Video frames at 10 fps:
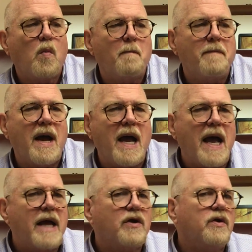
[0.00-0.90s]

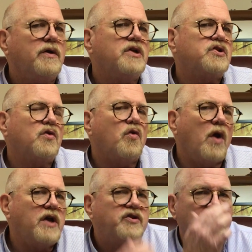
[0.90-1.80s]
My goodness
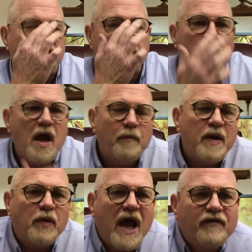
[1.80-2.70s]
gracious.
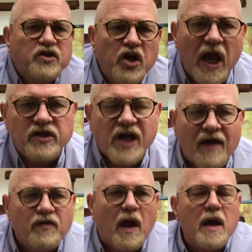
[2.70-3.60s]
People haven't changed,
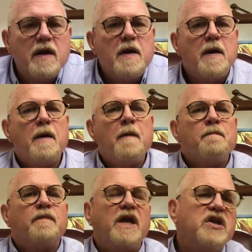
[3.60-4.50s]
have they?
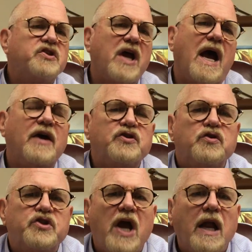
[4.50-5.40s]
These guys
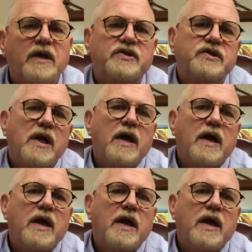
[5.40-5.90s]
are jealous.